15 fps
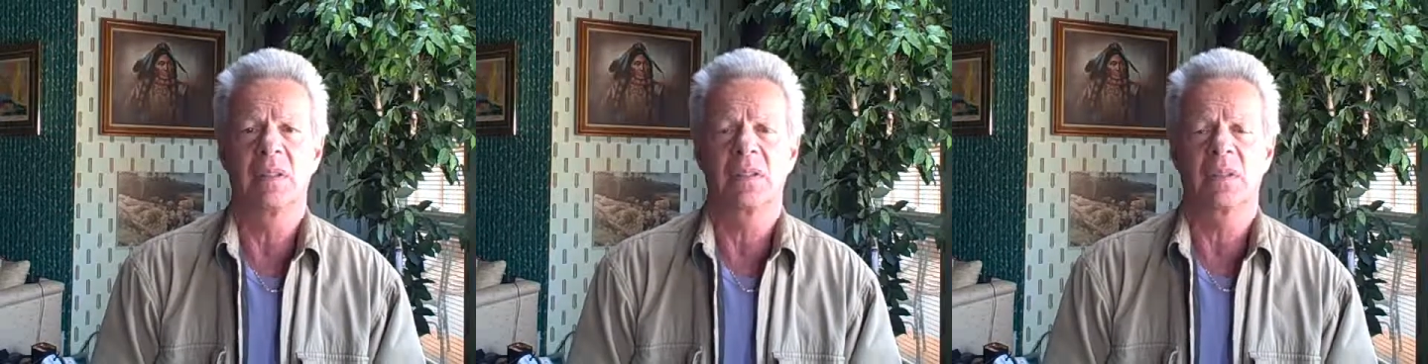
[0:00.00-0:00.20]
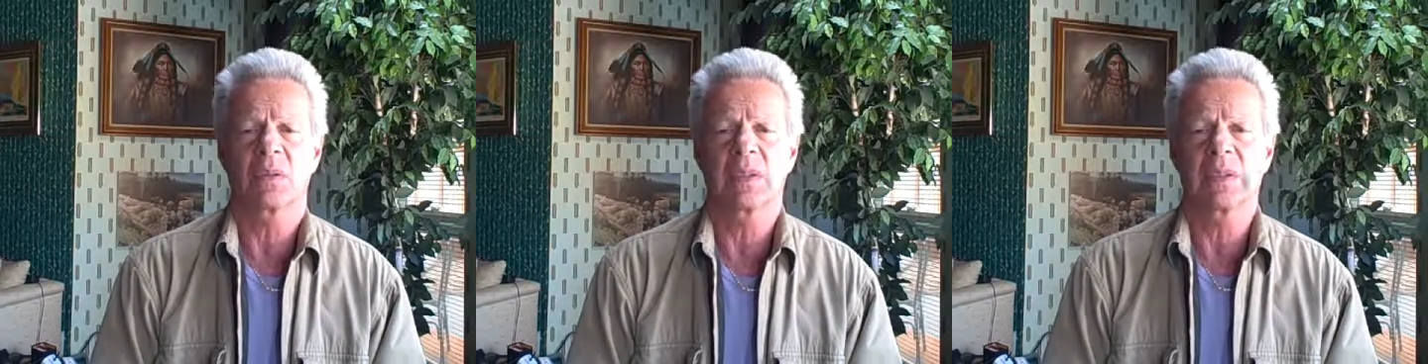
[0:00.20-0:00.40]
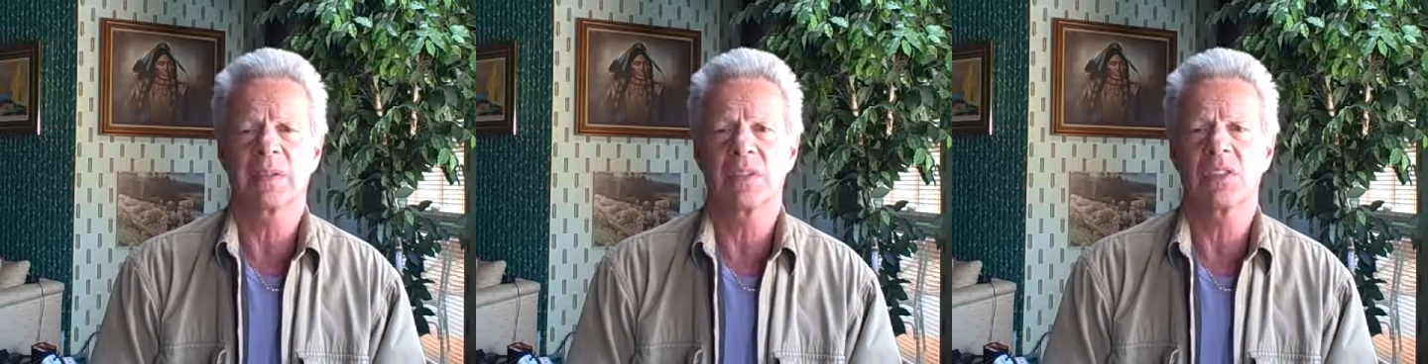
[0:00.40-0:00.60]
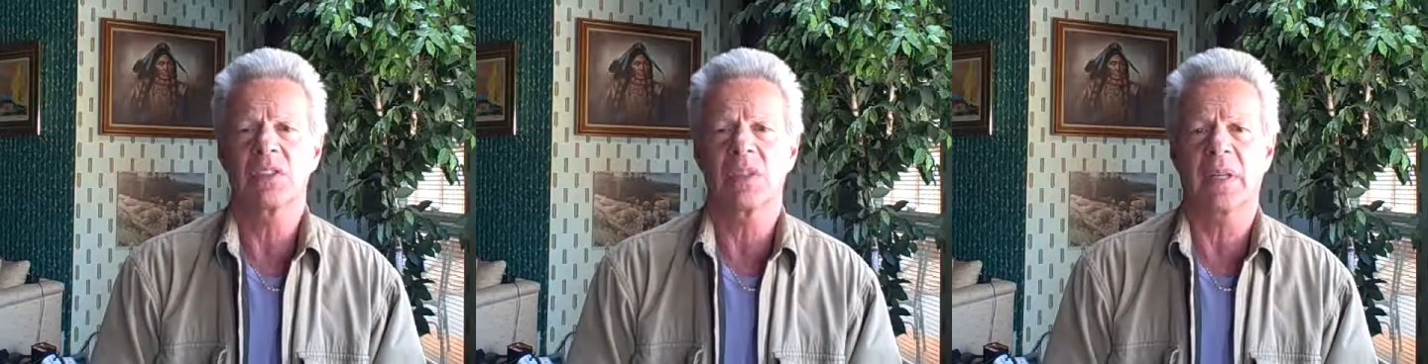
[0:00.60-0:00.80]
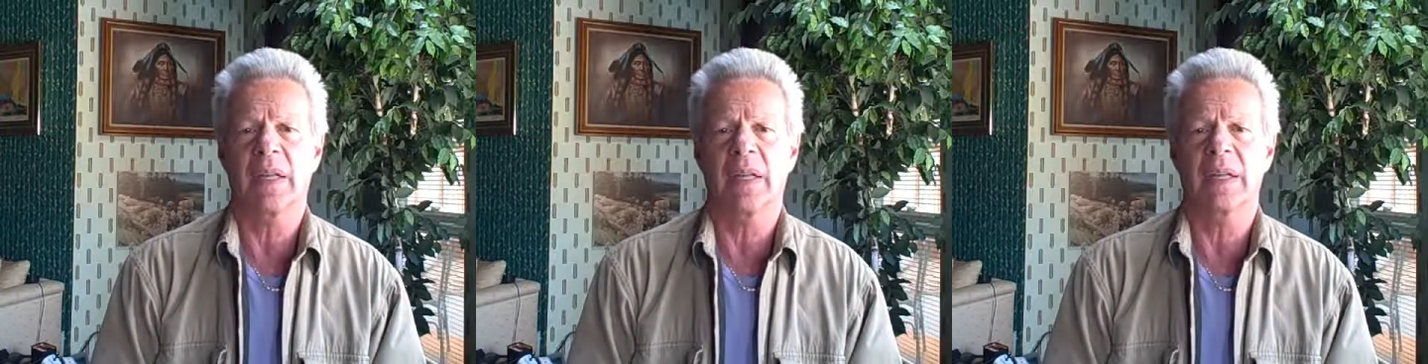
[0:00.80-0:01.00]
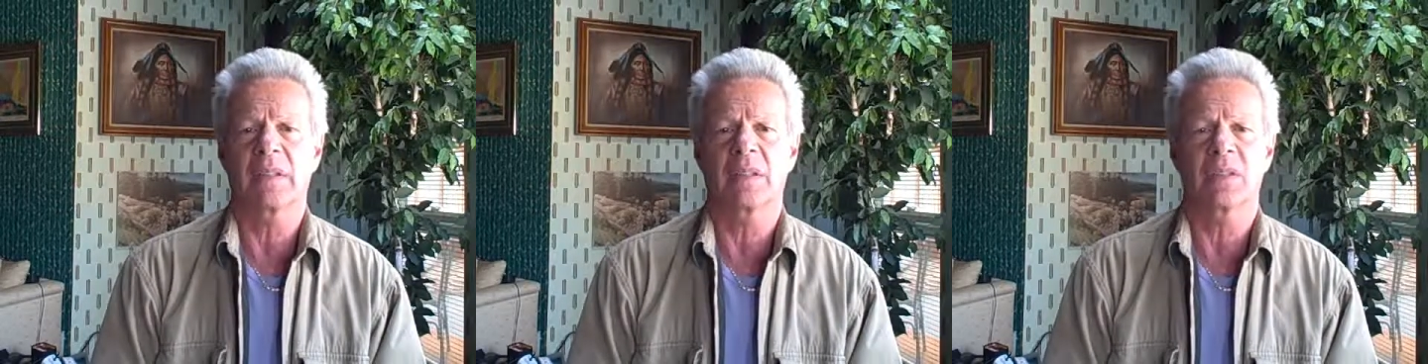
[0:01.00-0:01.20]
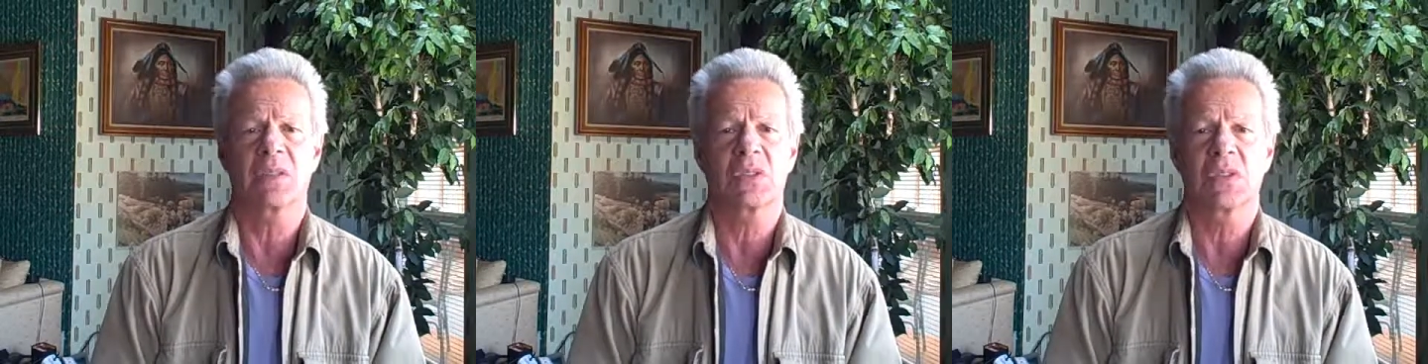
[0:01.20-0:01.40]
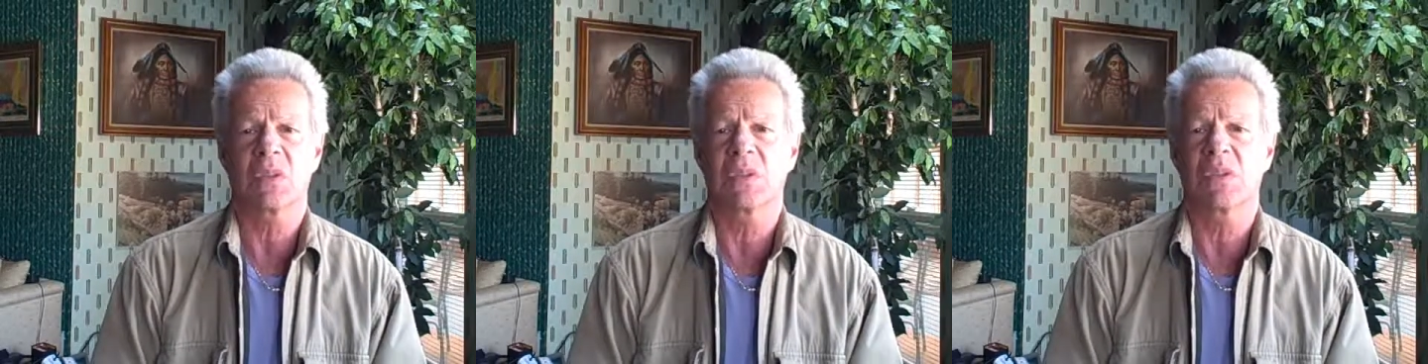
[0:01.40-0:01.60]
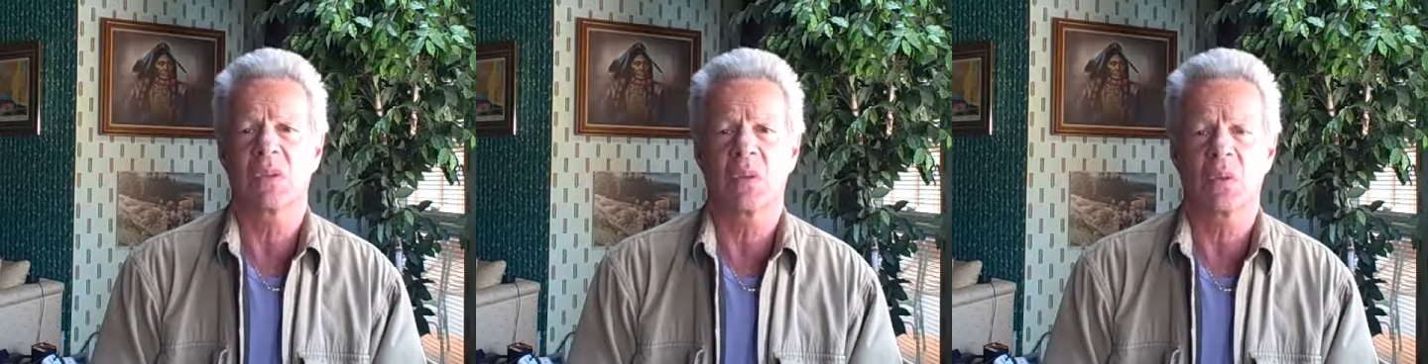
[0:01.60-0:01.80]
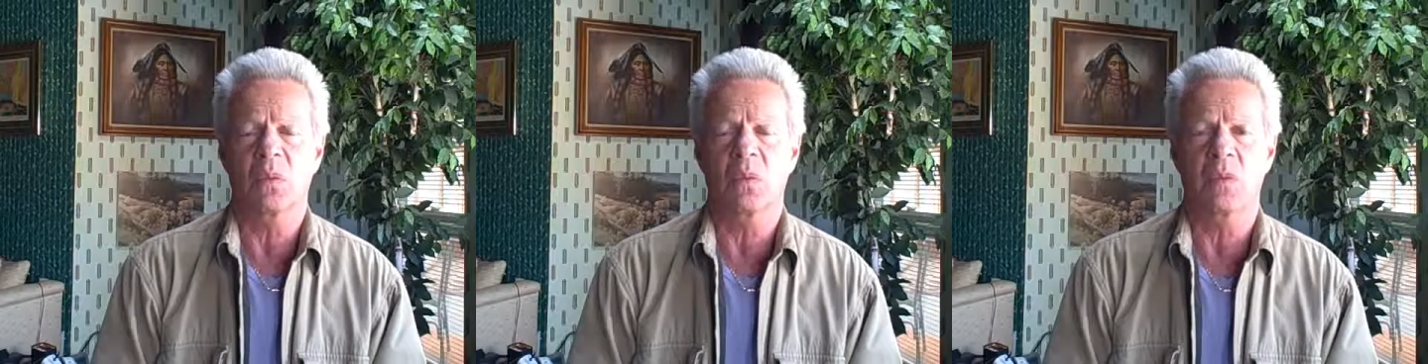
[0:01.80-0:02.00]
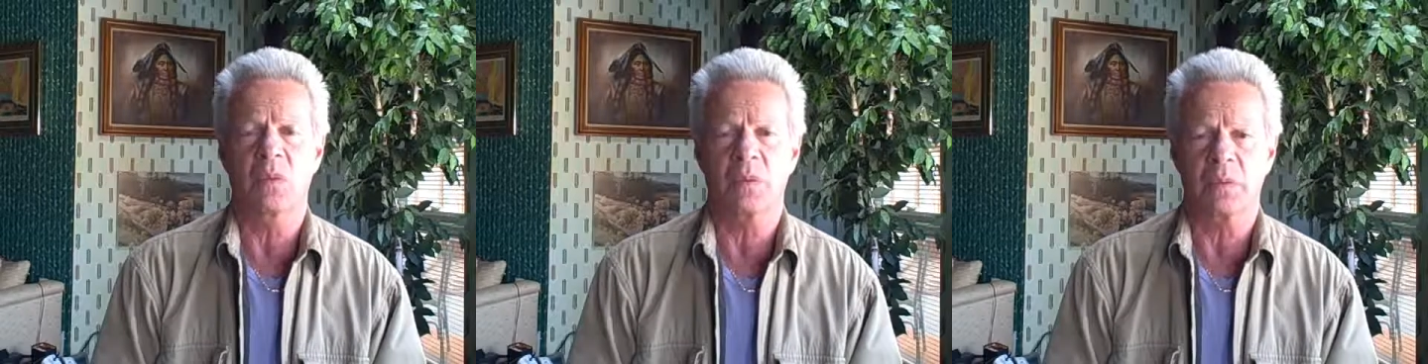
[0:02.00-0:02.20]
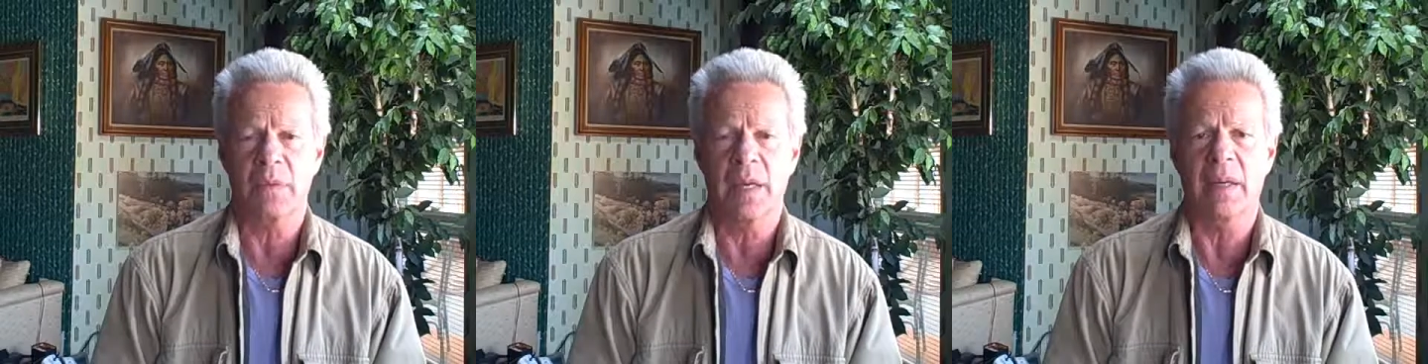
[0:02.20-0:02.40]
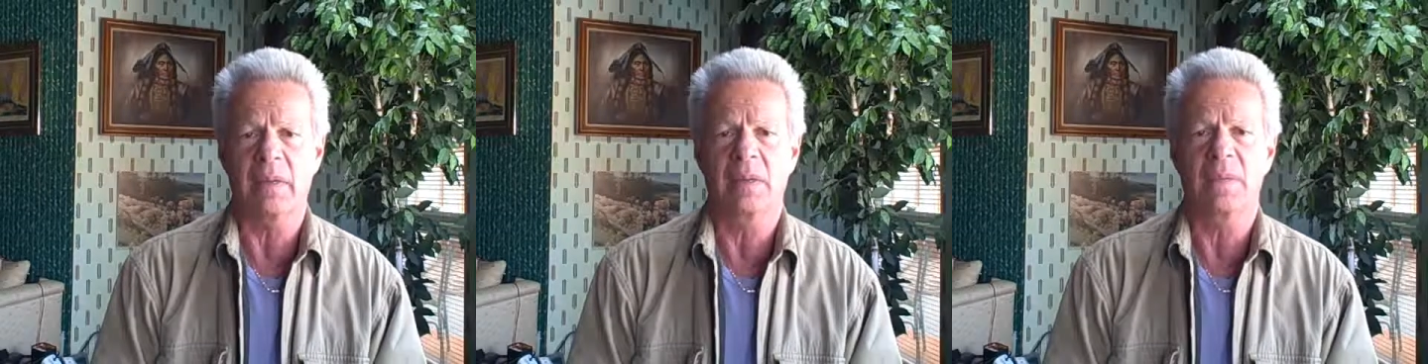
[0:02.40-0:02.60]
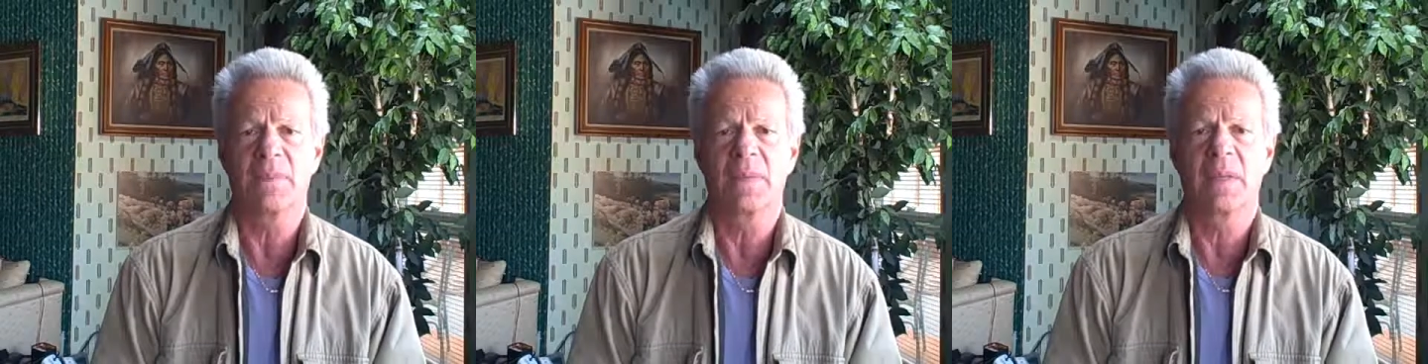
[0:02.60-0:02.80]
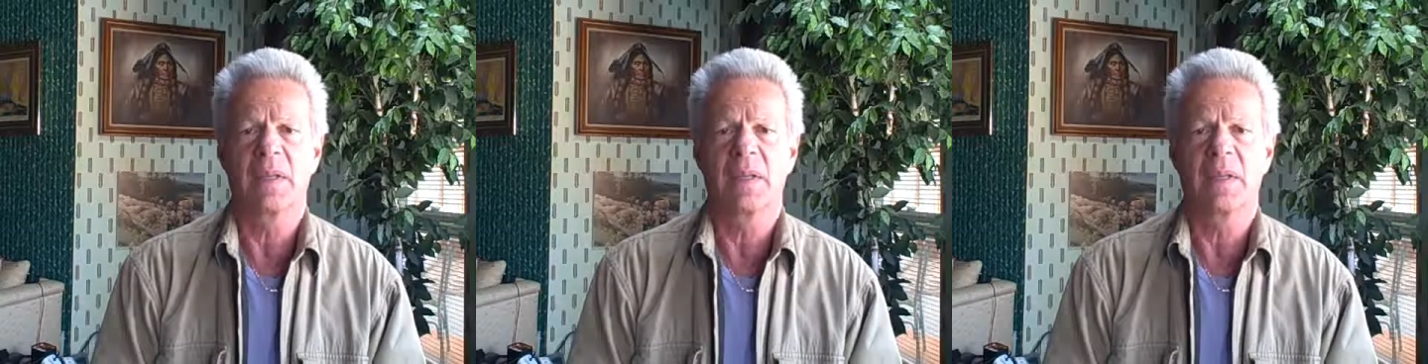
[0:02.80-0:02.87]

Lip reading: So give it a try. It'll turn your whole world around,